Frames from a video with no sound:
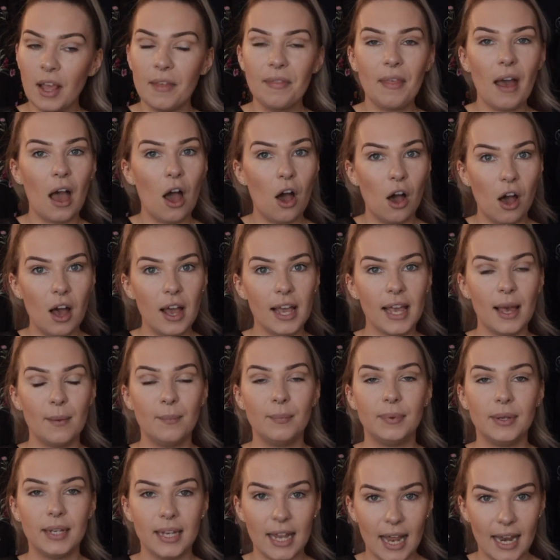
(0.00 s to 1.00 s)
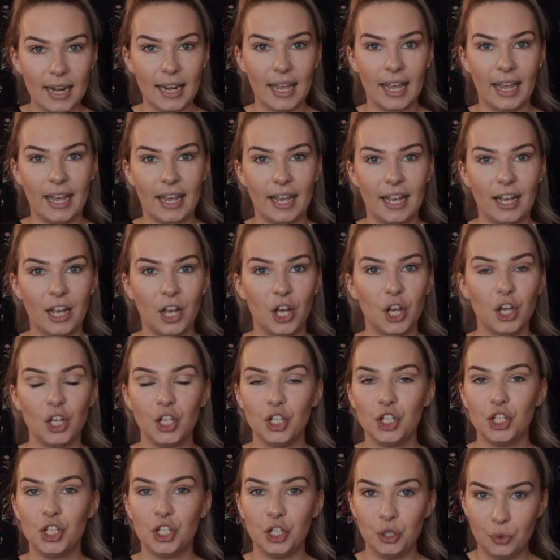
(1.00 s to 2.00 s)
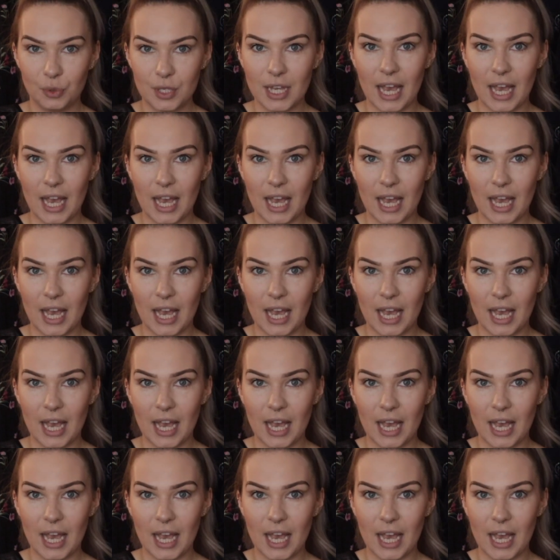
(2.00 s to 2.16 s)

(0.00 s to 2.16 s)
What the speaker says: that I am planning to